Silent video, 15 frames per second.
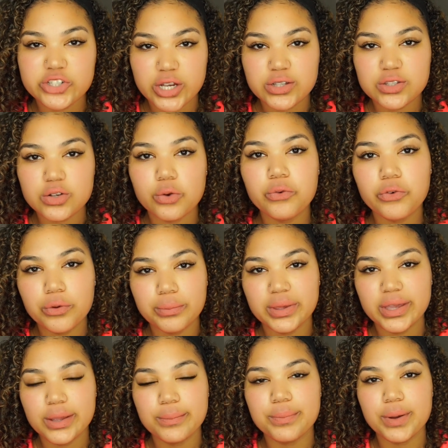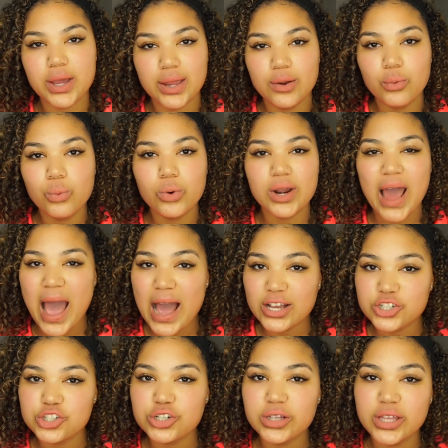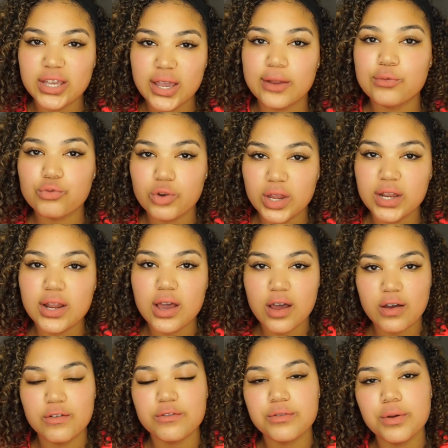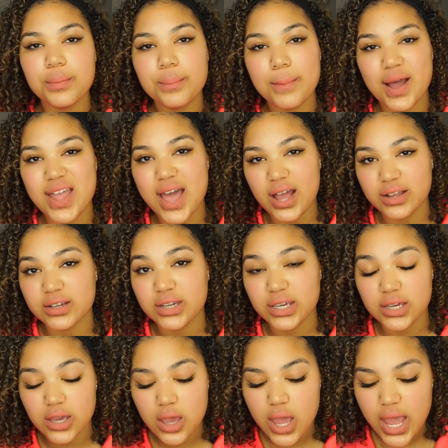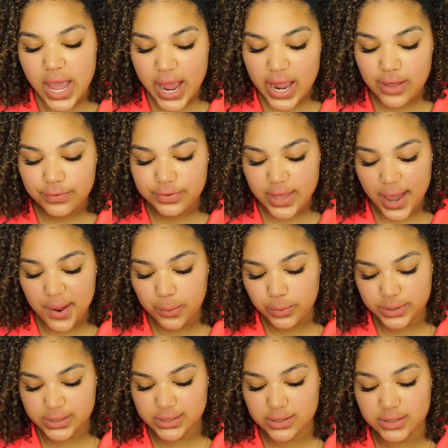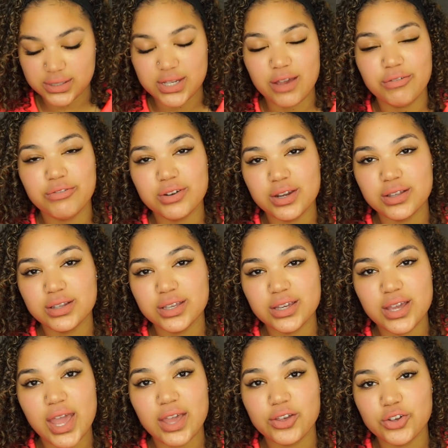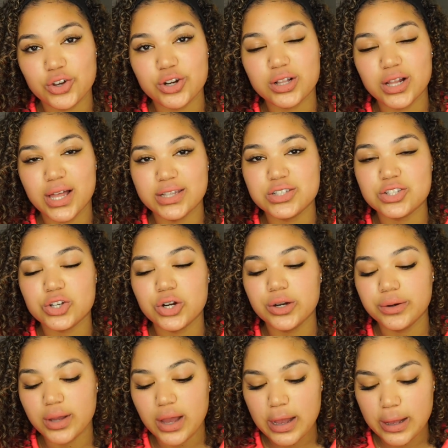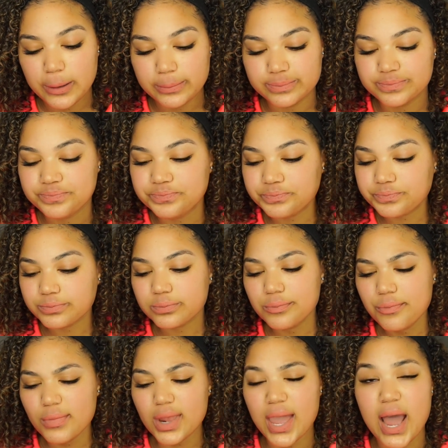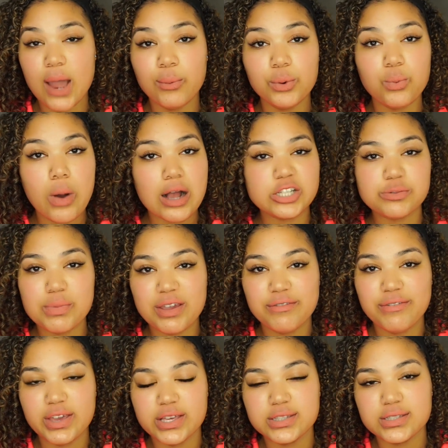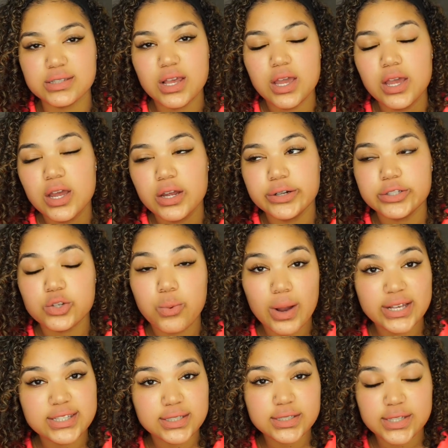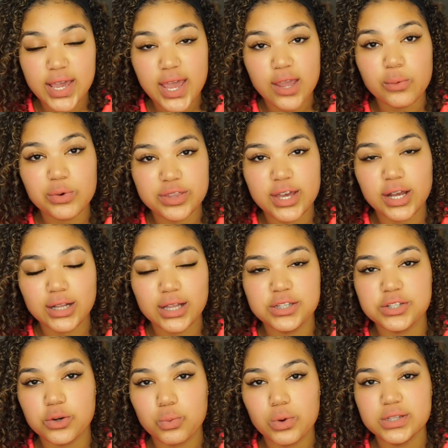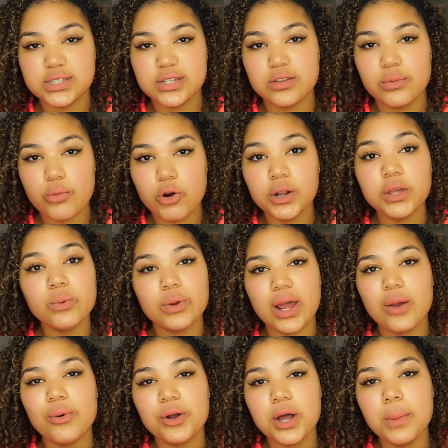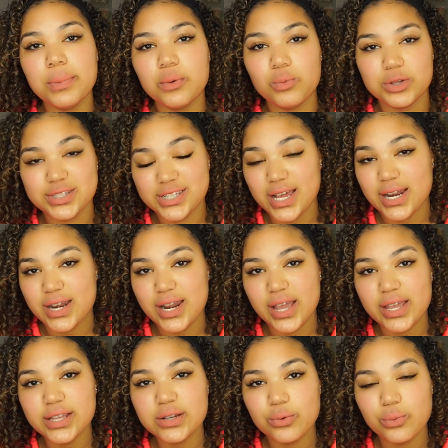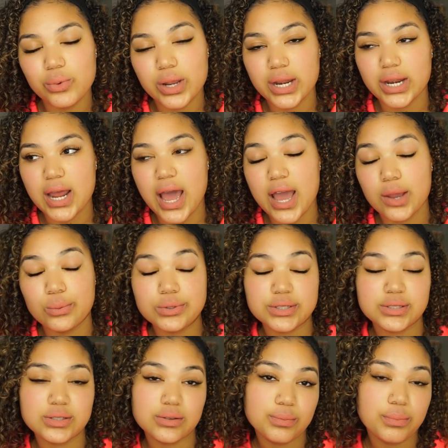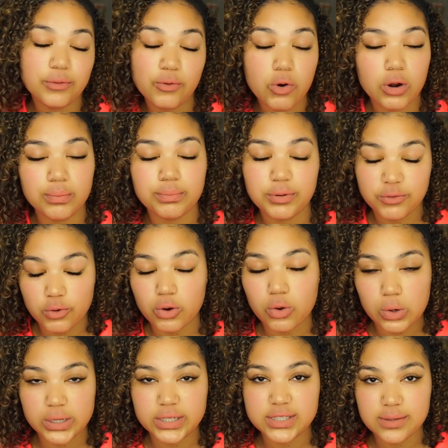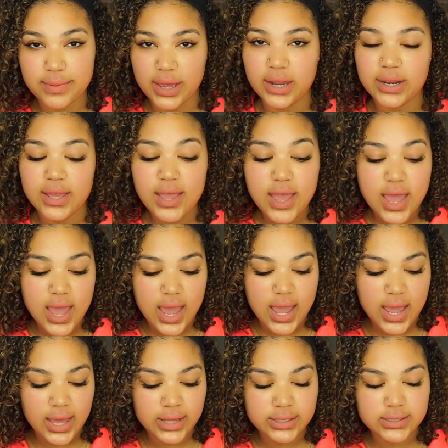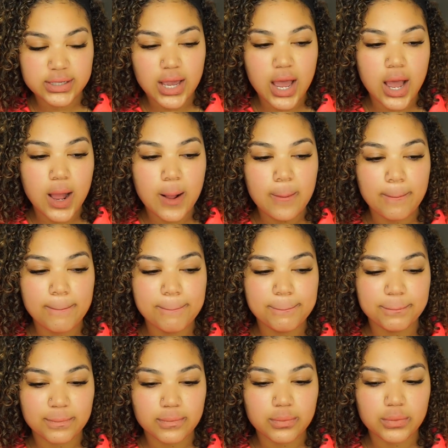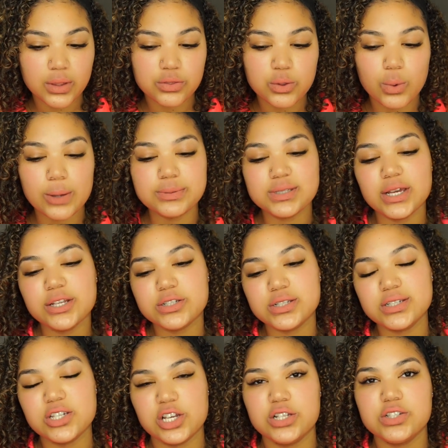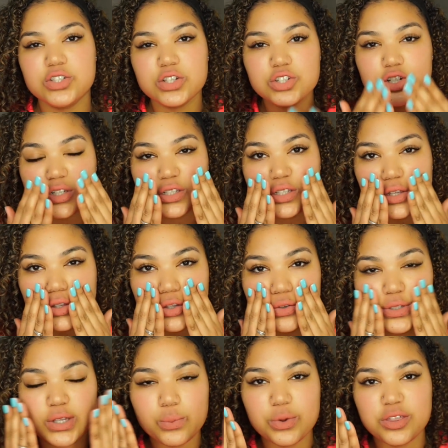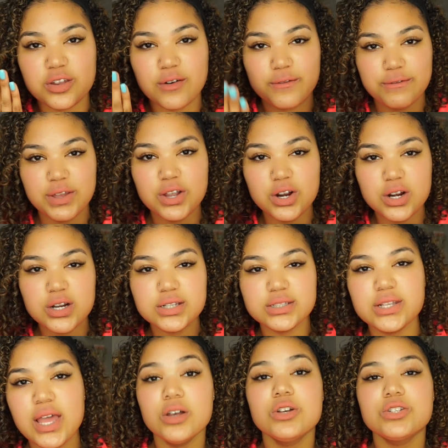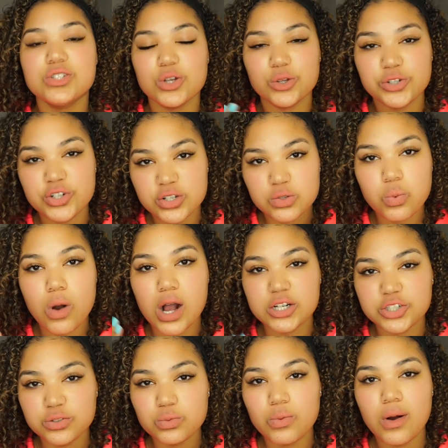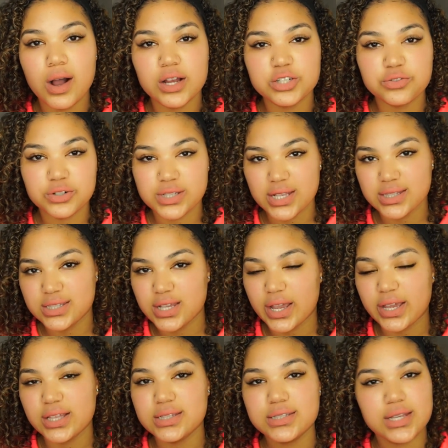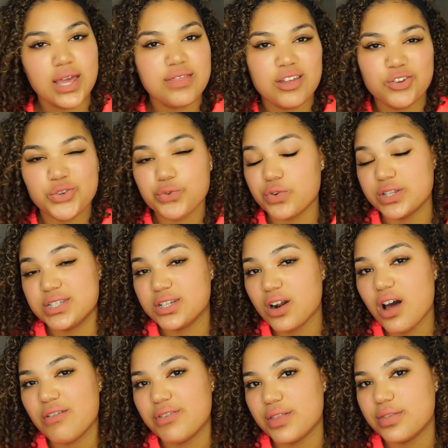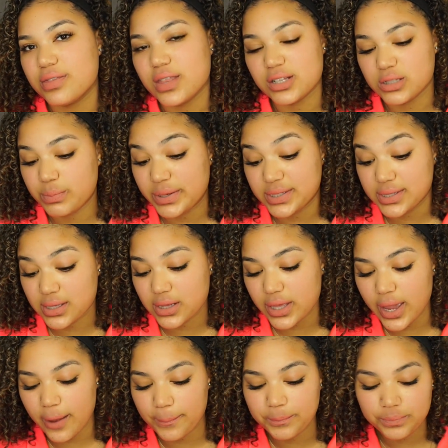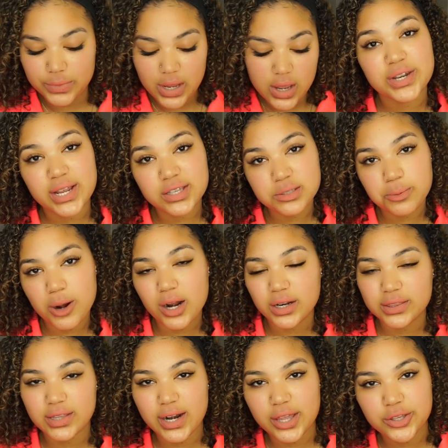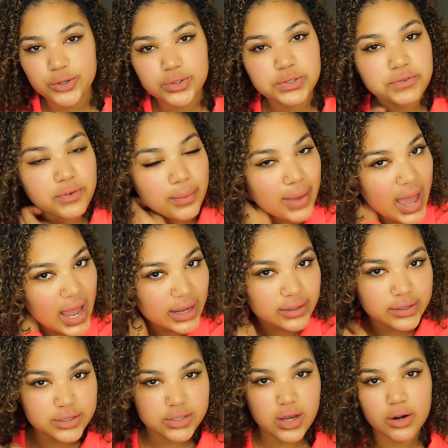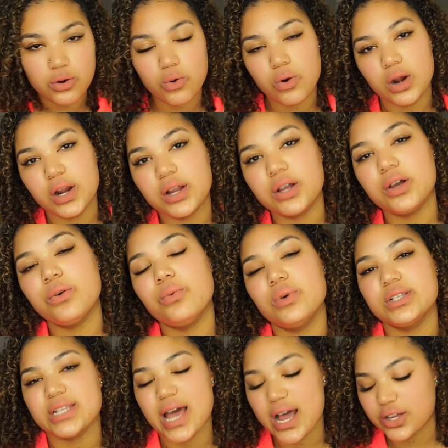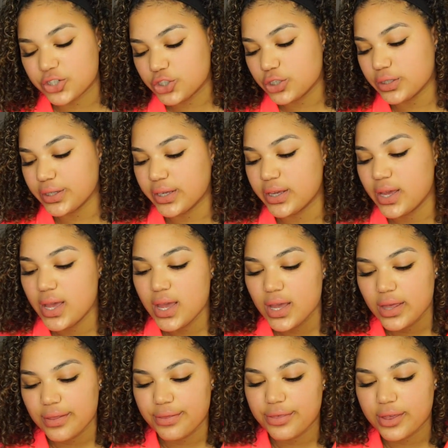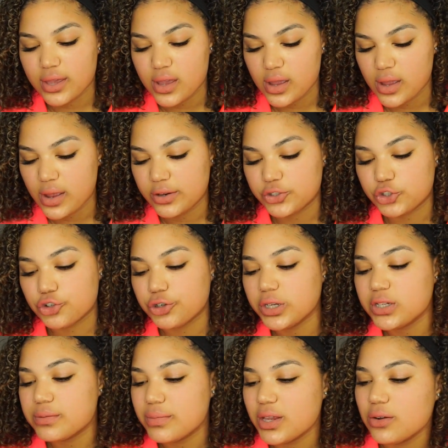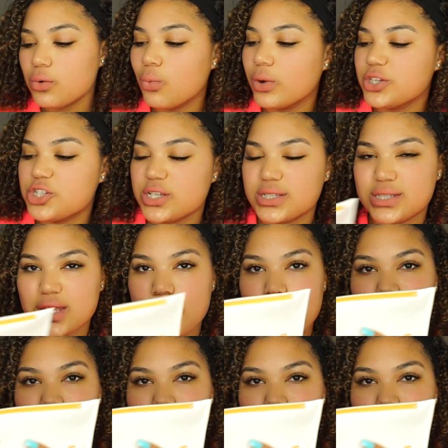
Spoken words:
gentle for me but would actually get rid of my acne, and that was definitely a good cleanser. I would wash my face twice a day with that cleanser, once in the morning when I woke up and once at night when I was before going to bed. And the website suggests to just use it with your fingers. So you just wash and wash for 10 seconds and then you rinse it off, and that's basically it. The next product that I used from acne.org was actually the treatment, which is the